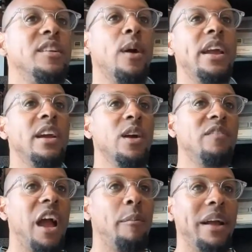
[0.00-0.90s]
right here, I've
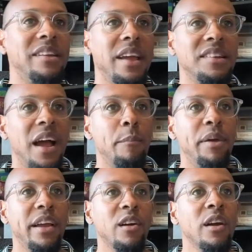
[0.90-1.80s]
got my date time
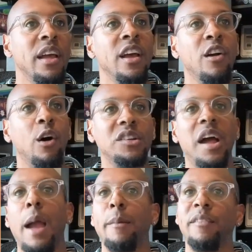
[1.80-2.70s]
picker called
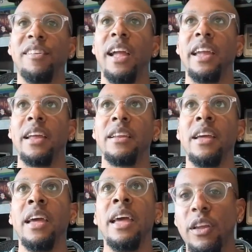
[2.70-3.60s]
time of check-in.
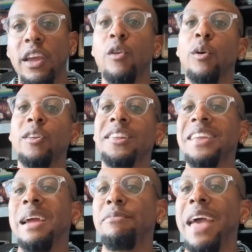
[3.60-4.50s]
In order to
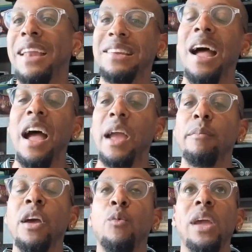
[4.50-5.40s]
stamp that time,
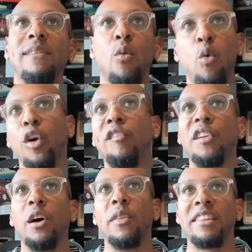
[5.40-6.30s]
we have a
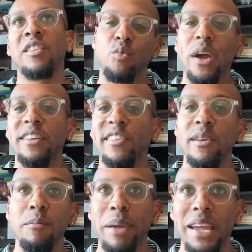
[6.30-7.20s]
workflow that's
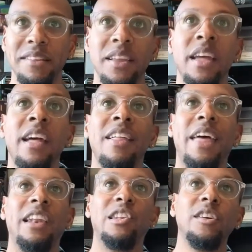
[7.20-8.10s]
registrant based
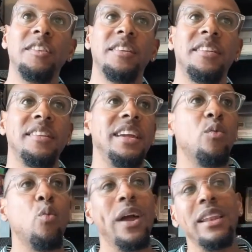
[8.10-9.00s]
that looks to see
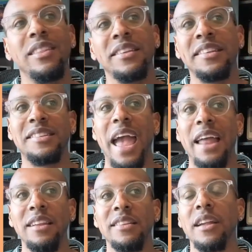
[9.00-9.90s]
when the
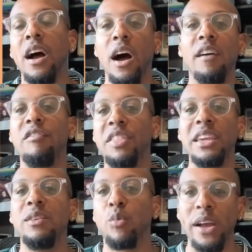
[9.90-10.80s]
status of
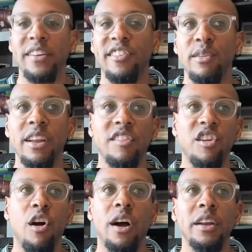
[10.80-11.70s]
the registrant is
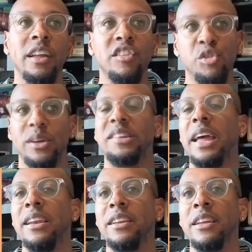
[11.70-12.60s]
gone to
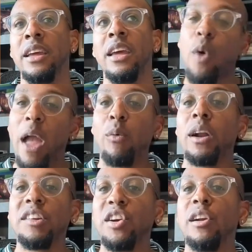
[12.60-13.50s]
attended. And we're
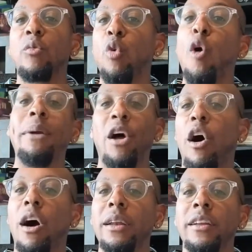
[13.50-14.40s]
going to turn enrollment
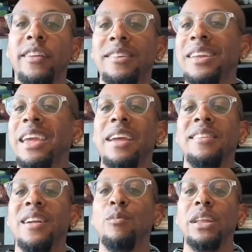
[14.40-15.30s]
on just in case
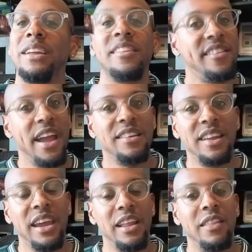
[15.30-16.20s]
someone gets checked
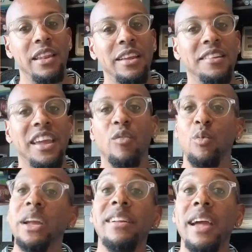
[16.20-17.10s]
in and then needs to get
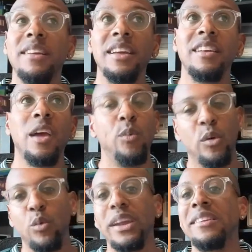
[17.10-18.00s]
rechecked in, and
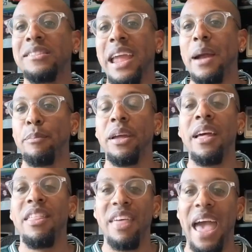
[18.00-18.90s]
we'll restamp
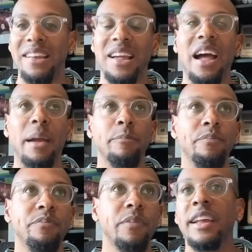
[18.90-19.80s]
that time.
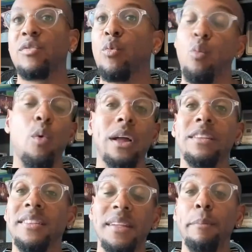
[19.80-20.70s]
It's one
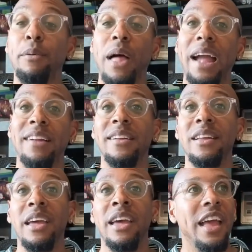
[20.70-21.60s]
simple action.
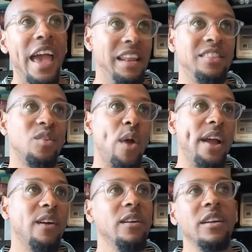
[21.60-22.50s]
Edit the
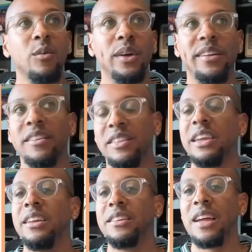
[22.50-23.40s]
record, which is
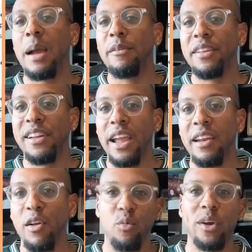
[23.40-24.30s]
the time of the
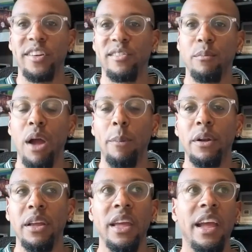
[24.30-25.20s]
check-in on the registrant
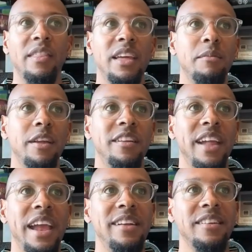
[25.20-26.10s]
property, and then
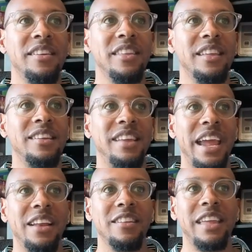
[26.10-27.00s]
change it to the
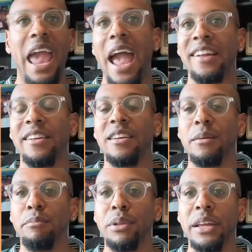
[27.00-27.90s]
date the action
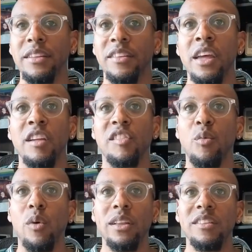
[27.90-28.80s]
completes. So
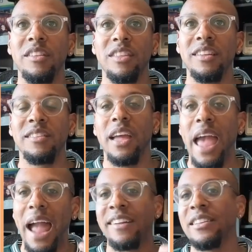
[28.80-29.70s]
once this
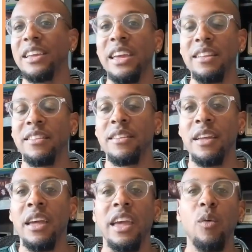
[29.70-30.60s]
actually hits,
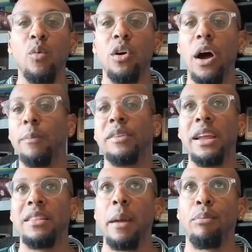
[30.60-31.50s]
it will update that